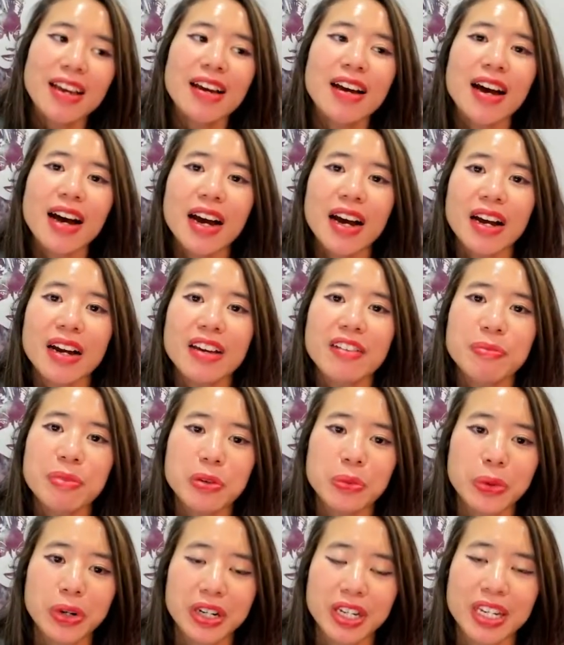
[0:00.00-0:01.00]
I've
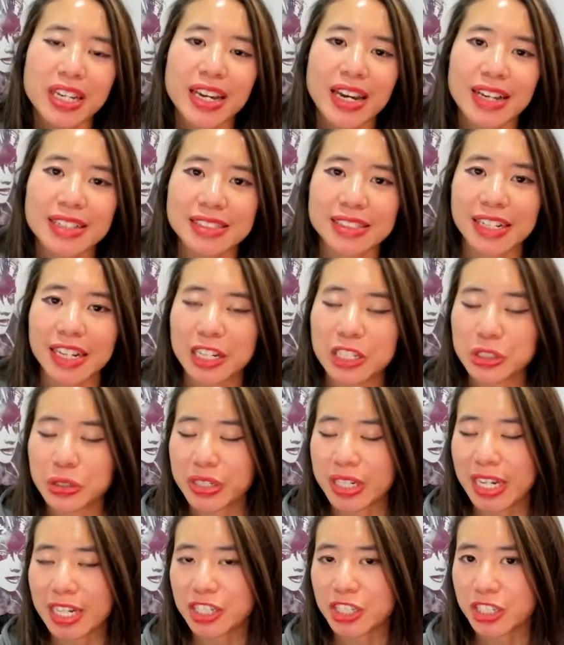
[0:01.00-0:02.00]
been working as an
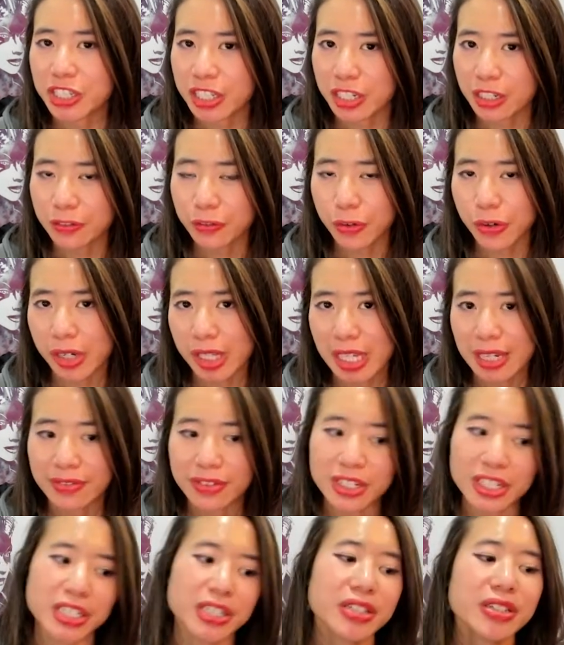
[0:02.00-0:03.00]
Android engineer for
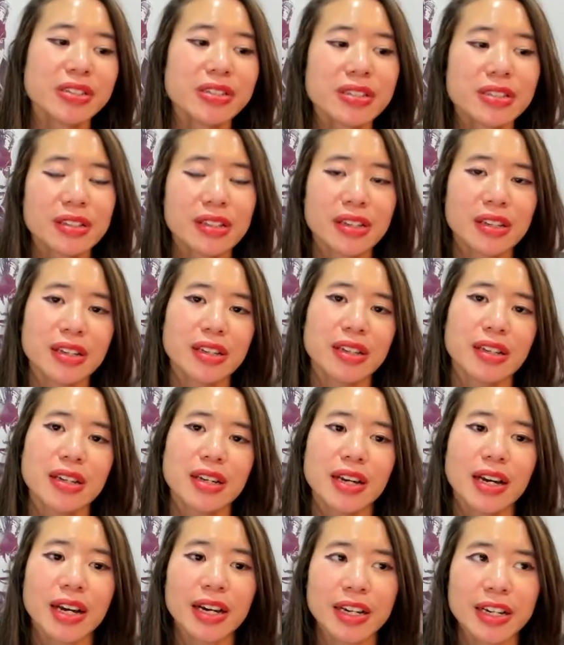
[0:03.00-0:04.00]
11 years.
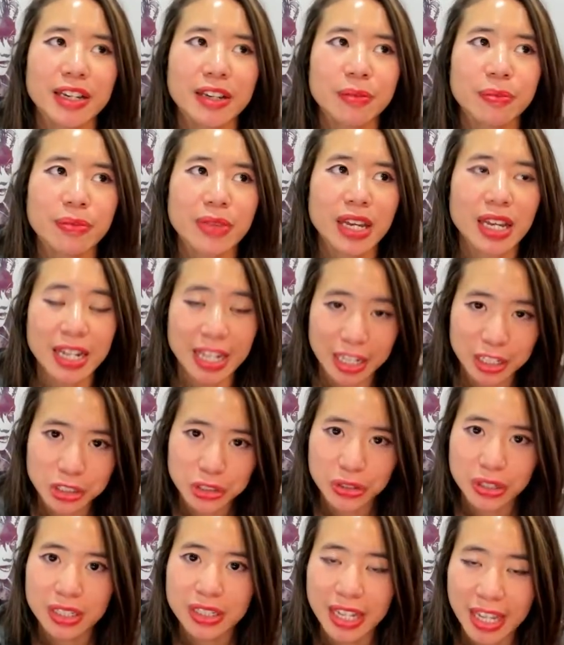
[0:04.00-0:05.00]
I'm an
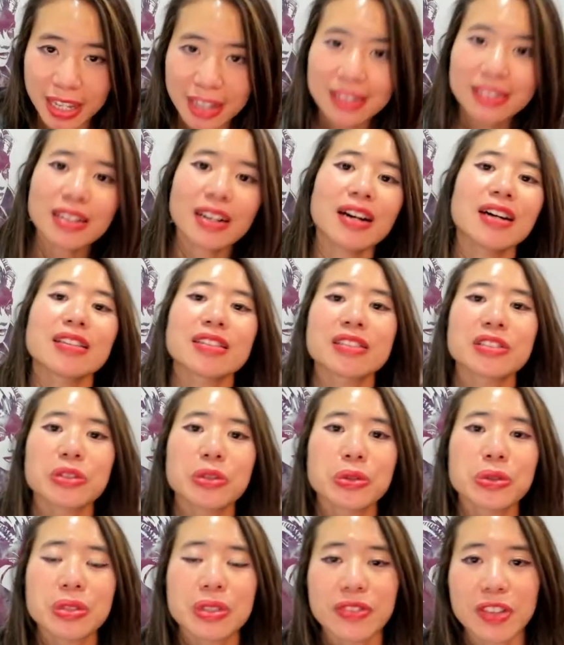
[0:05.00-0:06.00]
Android and Kotlin
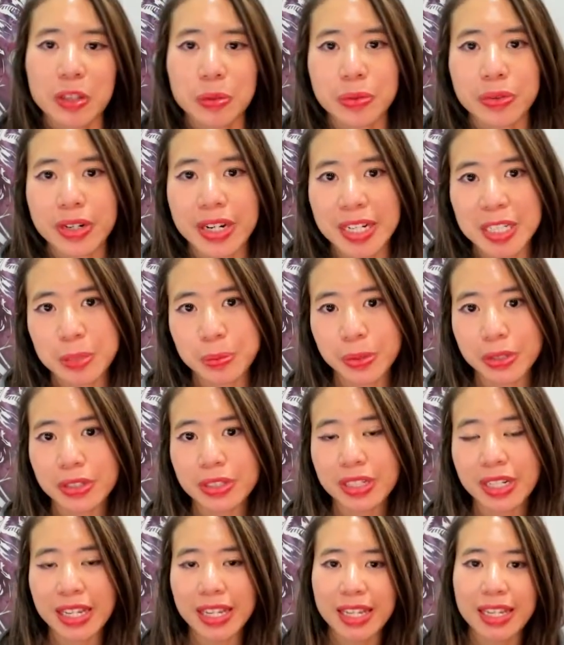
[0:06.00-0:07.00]
Google developer
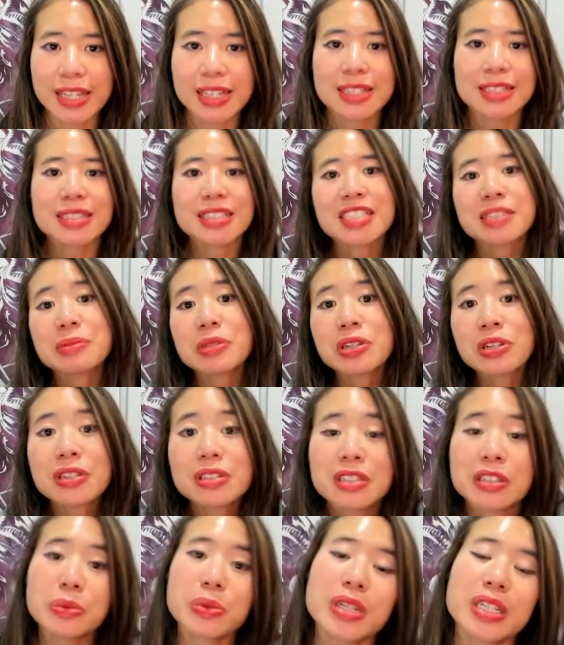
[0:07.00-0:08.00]
expert, and I'm
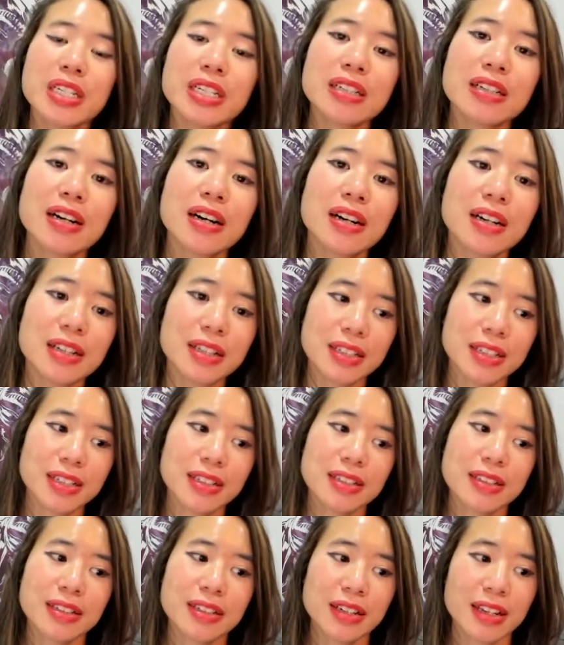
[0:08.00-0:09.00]
currently working
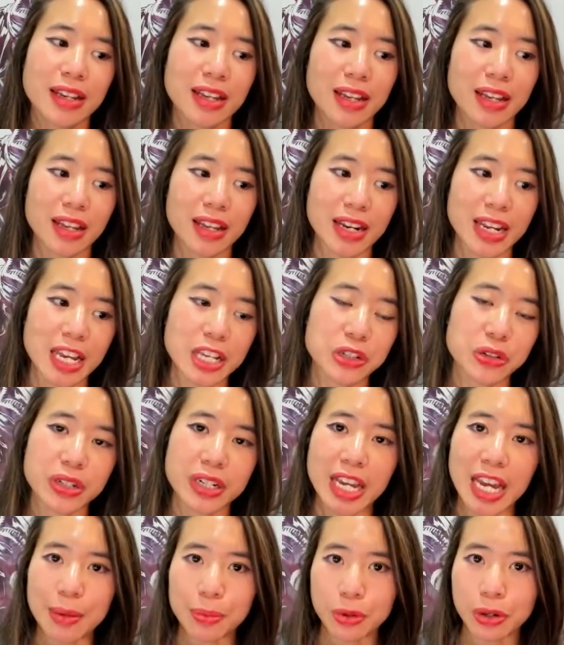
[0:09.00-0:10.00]
on an Android
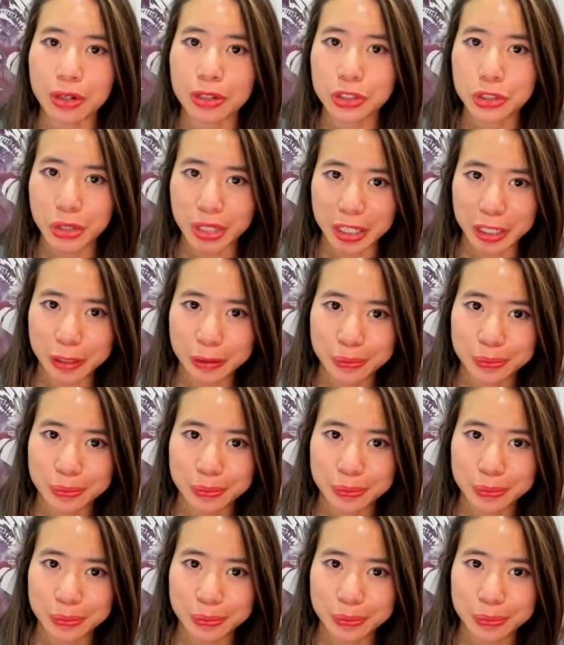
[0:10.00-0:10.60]
app called Trello.